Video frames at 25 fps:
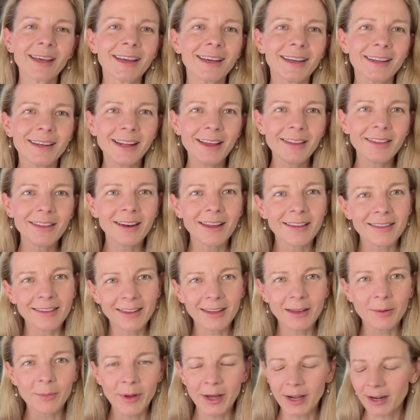now that I
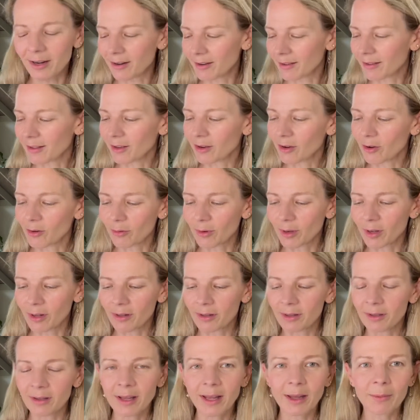think about it, I think
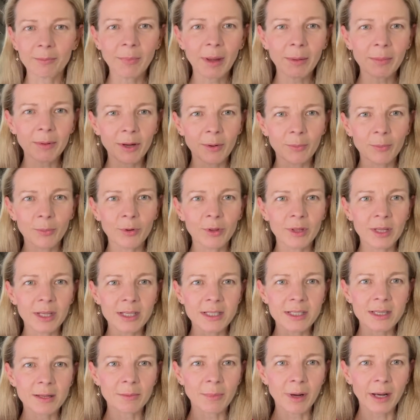maybe I'll put
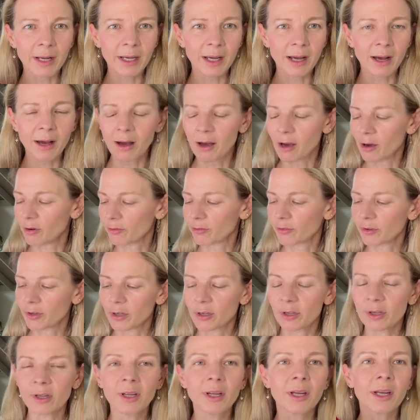these in my car
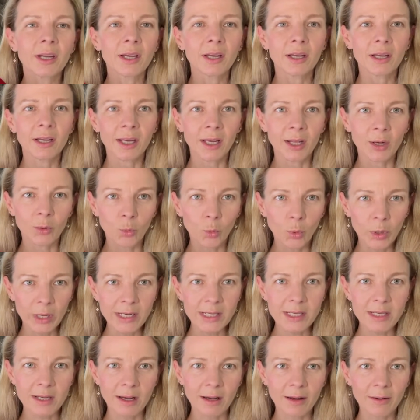in
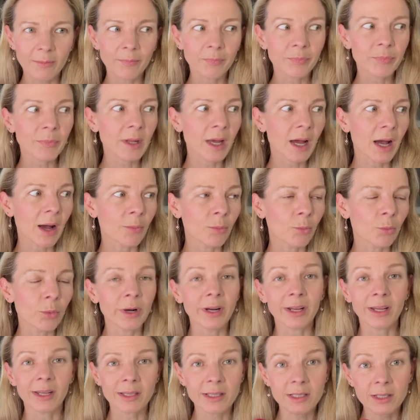winter. When
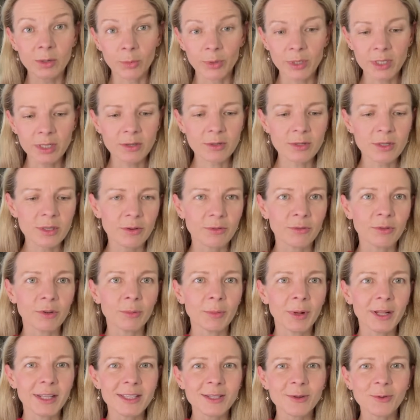it gets to winter, just a few
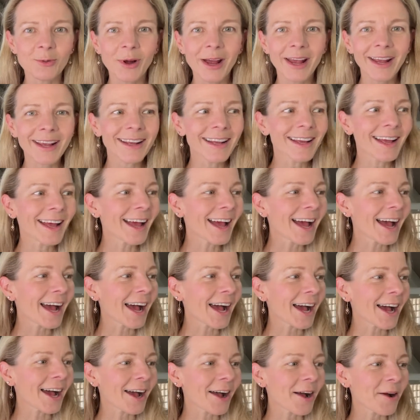months away.
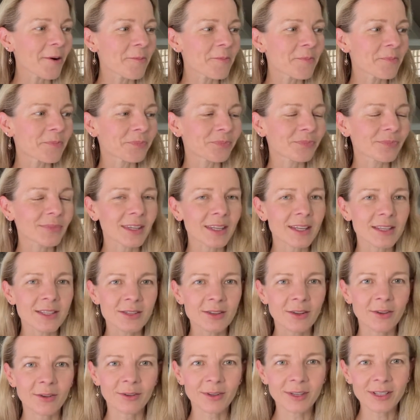
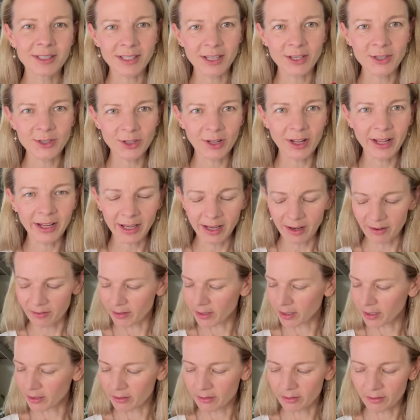Because I do like
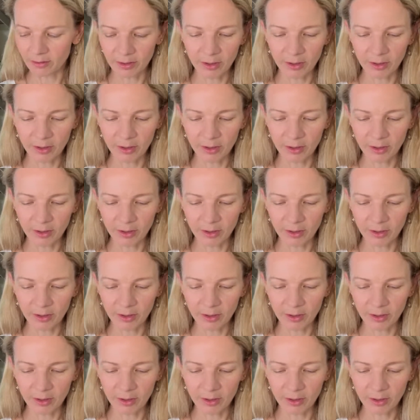having,